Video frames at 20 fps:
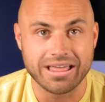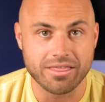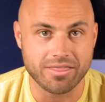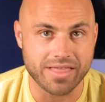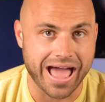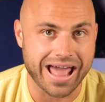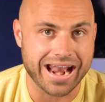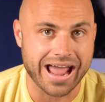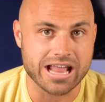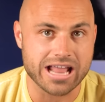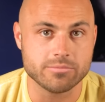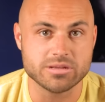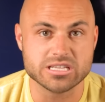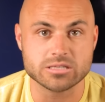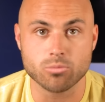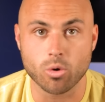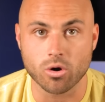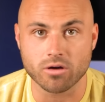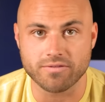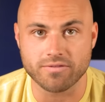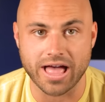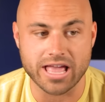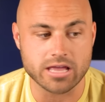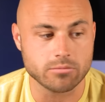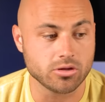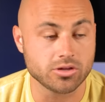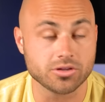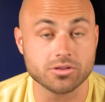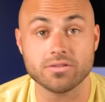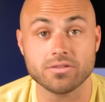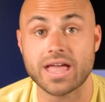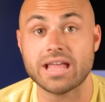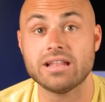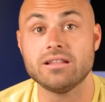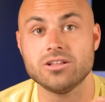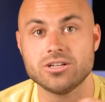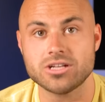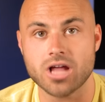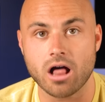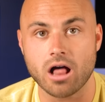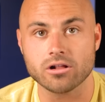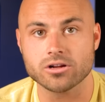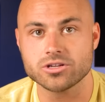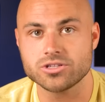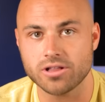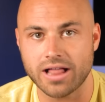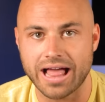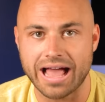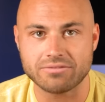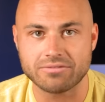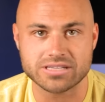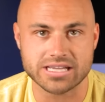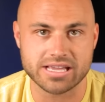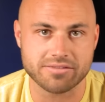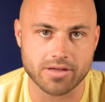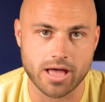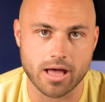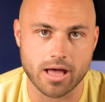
that item is more valuable than the dollars you'll have to give